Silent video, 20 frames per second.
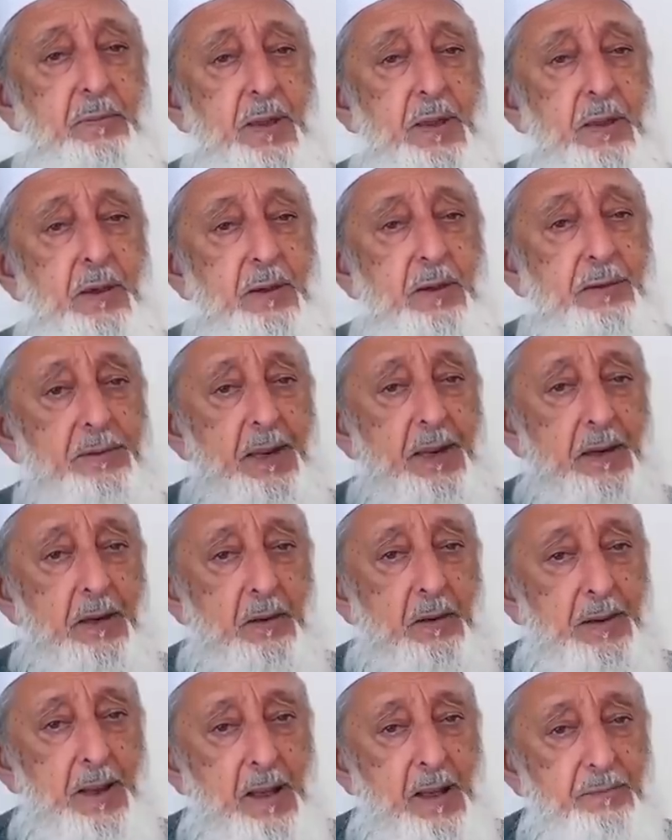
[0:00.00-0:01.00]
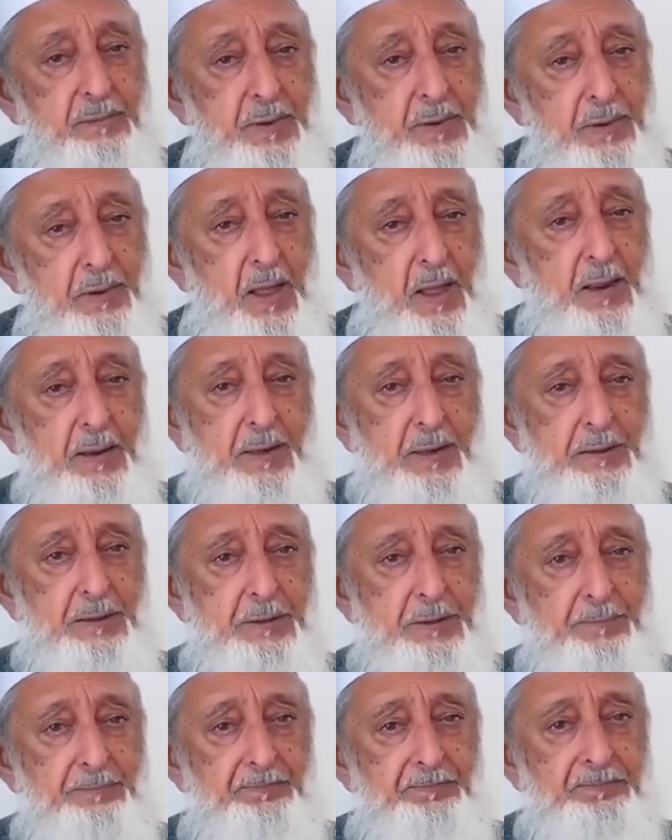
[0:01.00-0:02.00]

because they don't have the knowledge.